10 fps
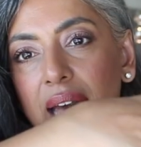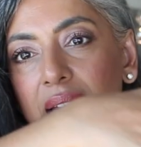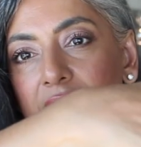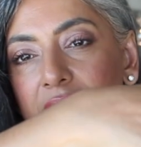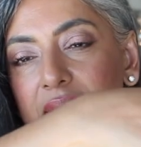
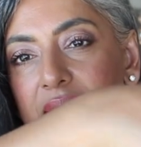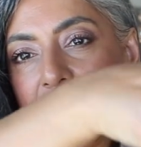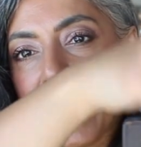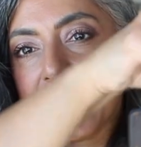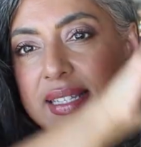And it
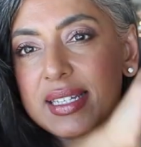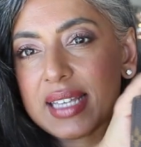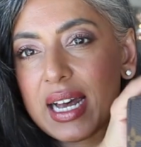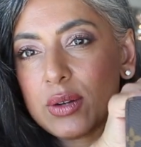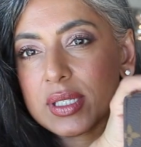has this
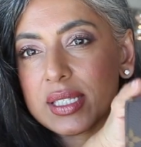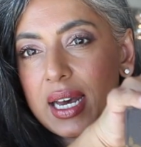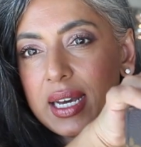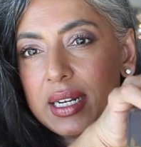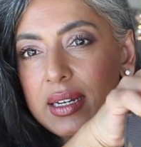
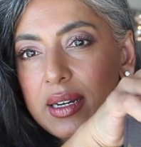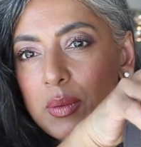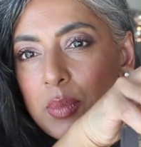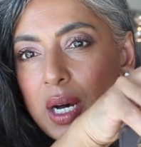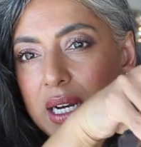outside
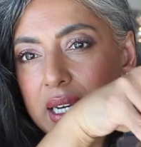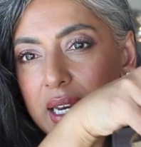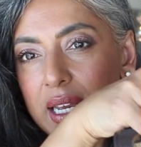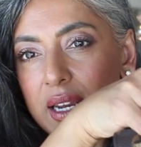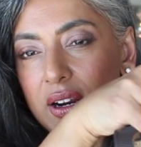pocket
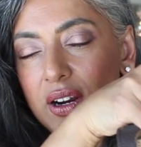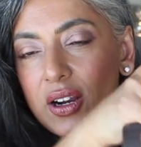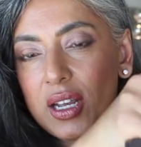here.